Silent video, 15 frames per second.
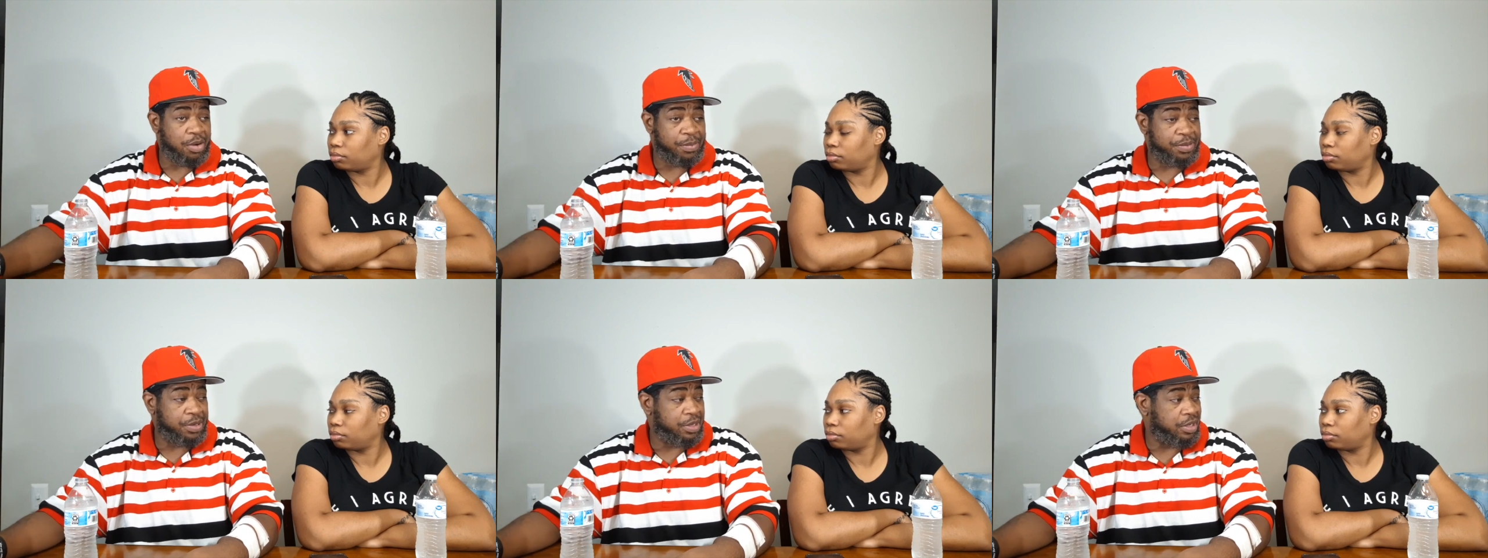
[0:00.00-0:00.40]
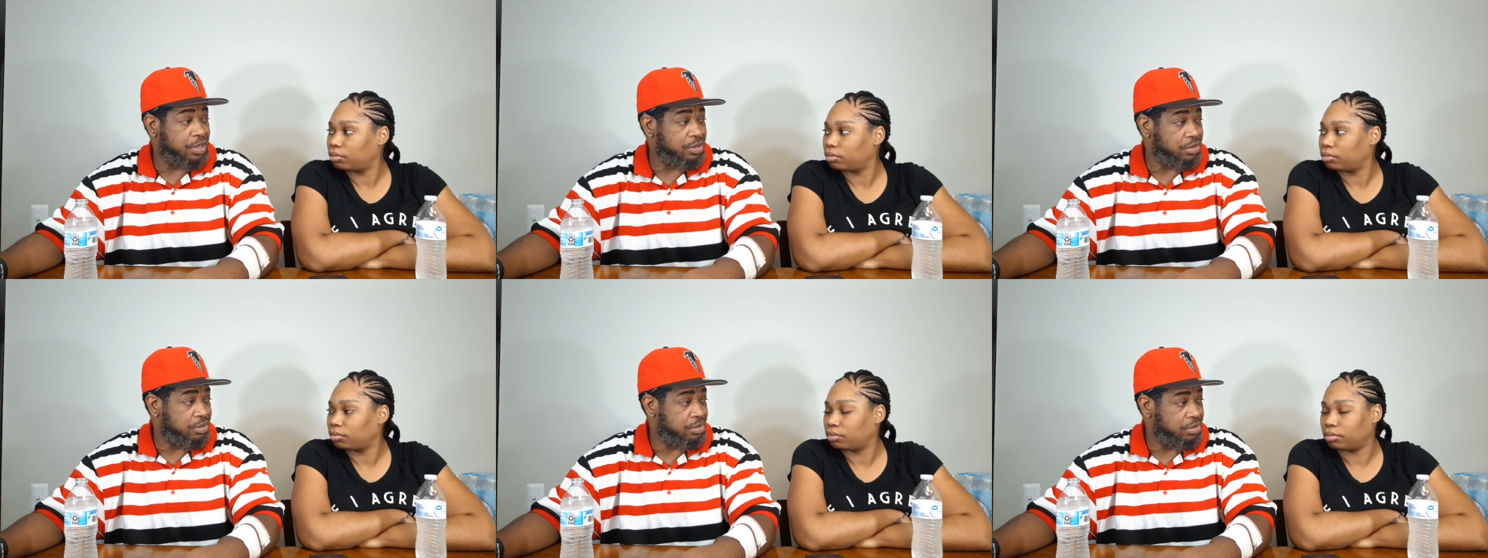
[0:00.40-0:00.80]
Speaker 1: put
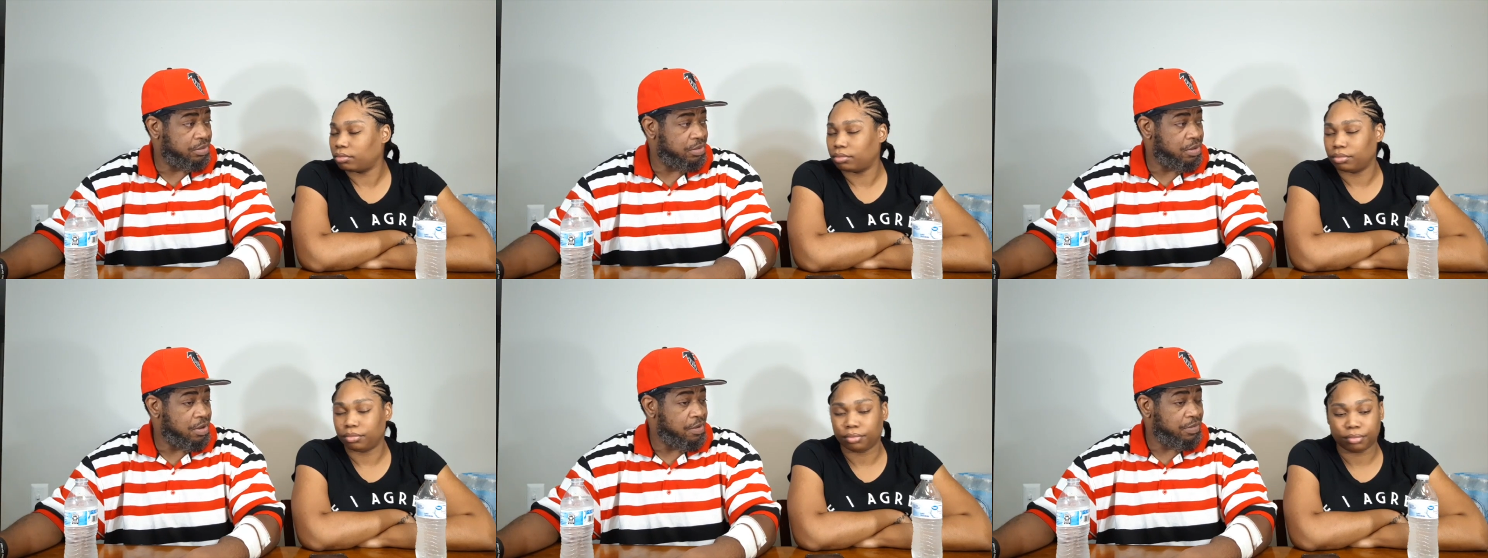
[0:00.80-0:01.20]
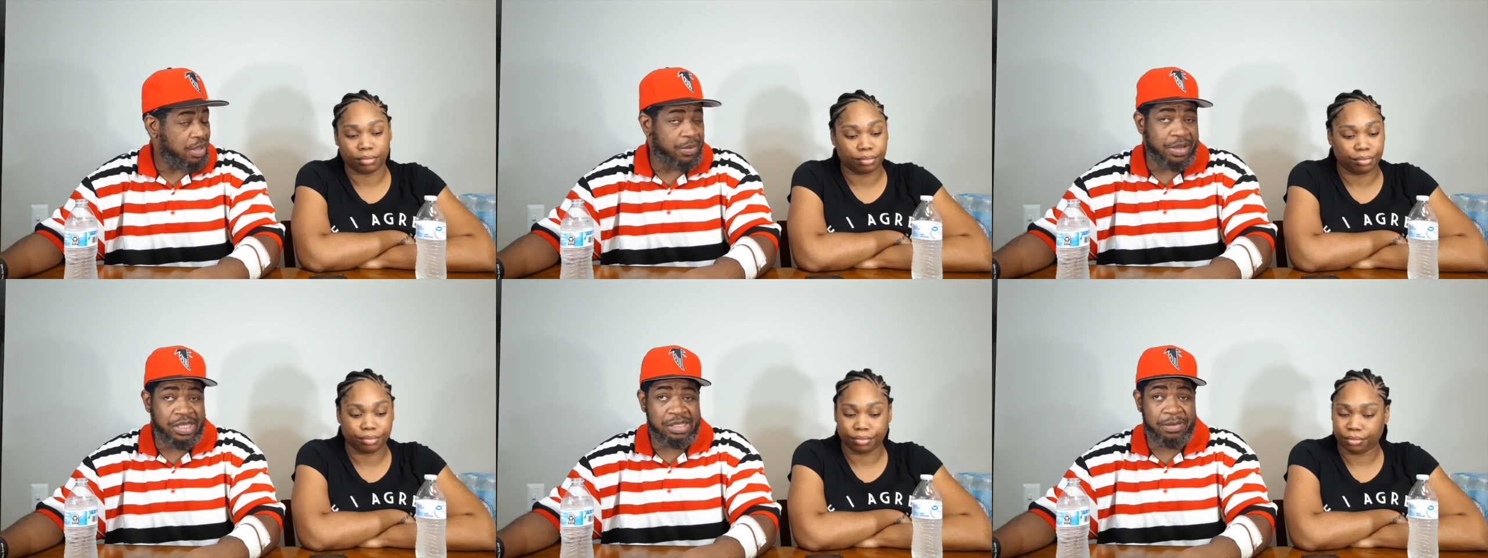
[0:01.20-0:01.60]
together. Now
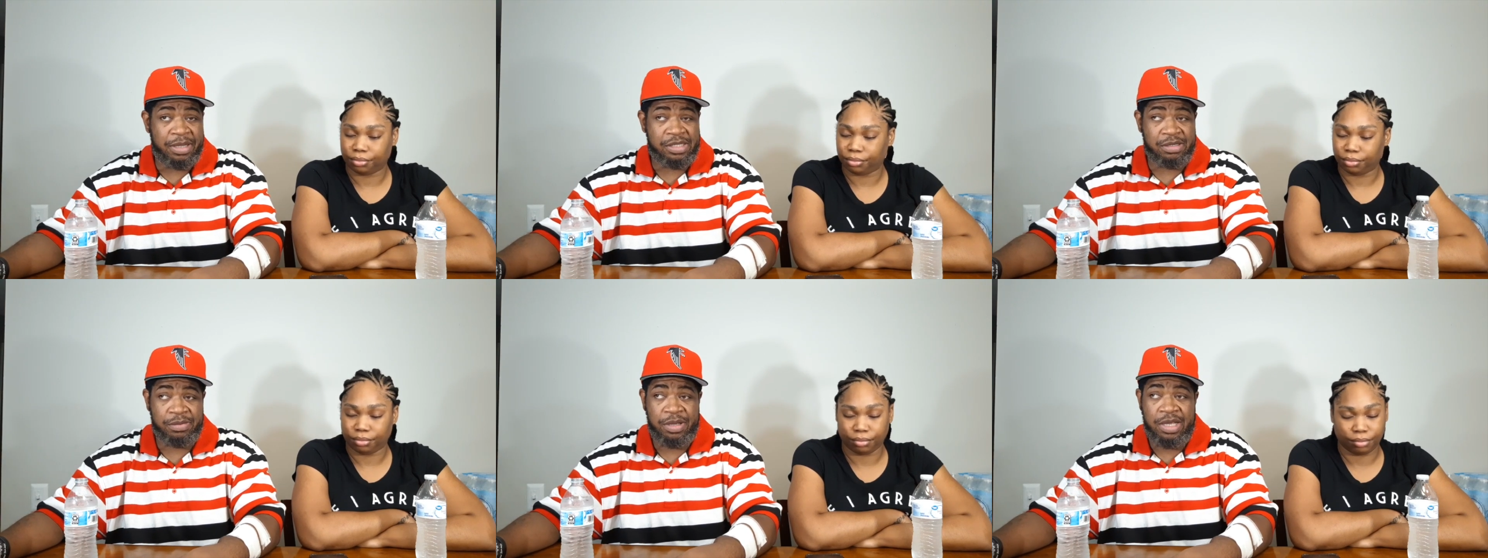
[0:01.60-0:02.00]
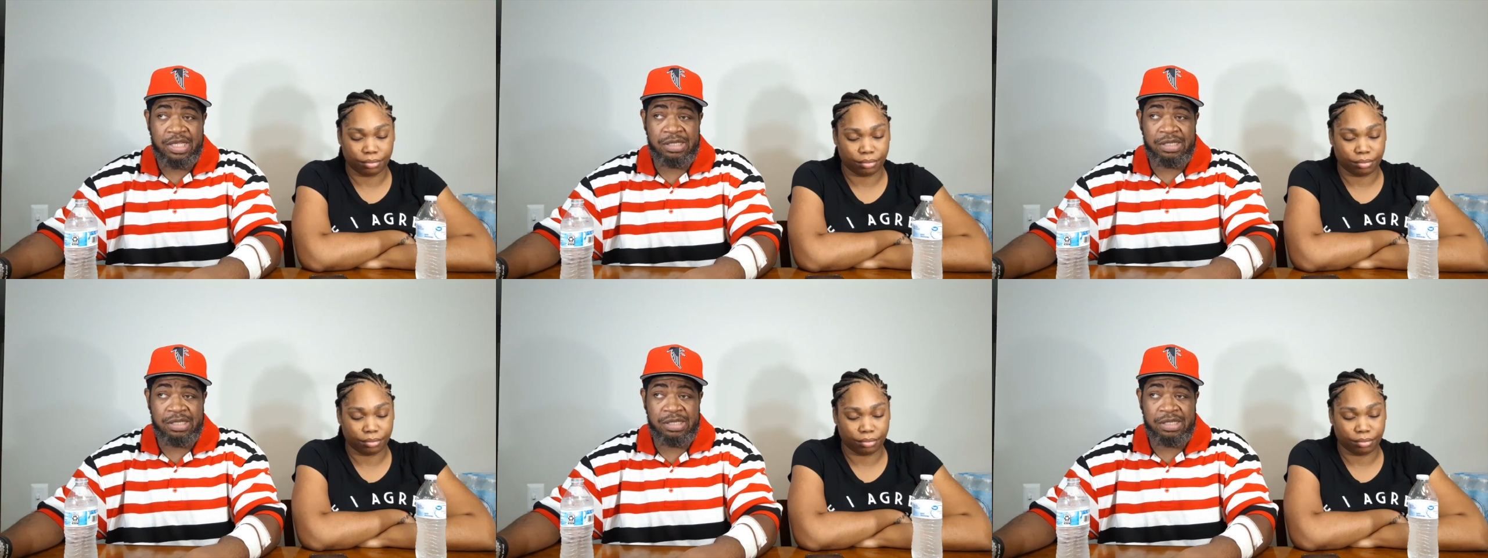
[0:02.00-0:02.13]
when you tell me some,